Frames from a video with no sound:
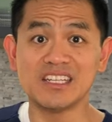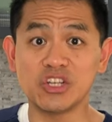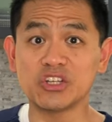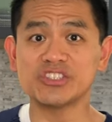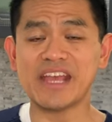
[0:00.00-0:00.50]
To
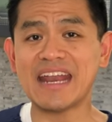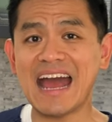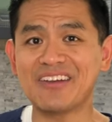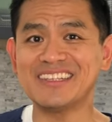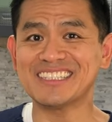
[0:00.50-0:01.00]
understand
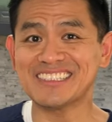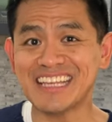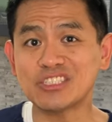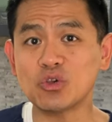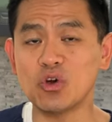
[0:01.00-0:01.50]
how these
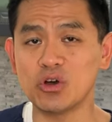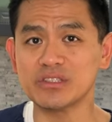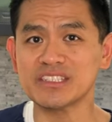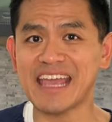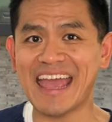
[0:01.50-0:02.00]
essential
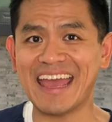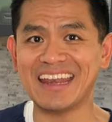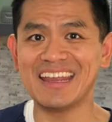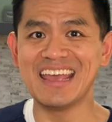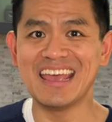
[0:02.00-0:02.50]
oils
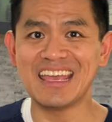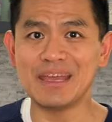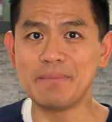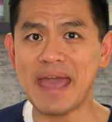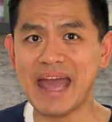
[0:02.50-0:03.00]
can
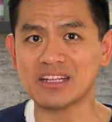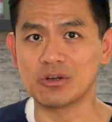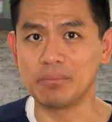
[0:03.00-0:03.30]
impact our